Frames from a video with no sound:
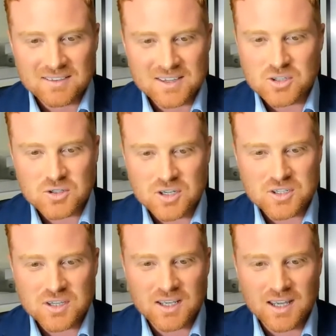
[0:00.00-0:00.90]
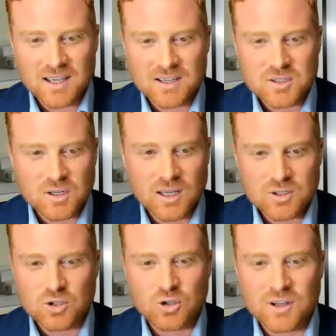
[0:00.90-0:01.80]
there's there's no such thing
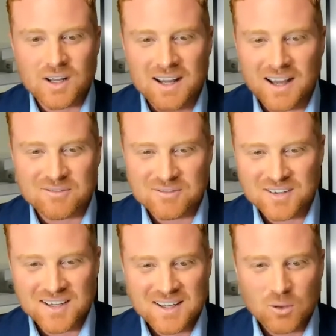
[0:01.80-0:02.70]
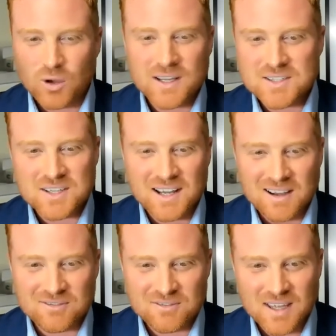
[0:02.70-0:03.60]
there's no such thing as as good
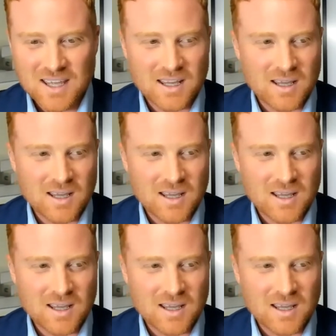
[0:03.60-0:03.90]
enough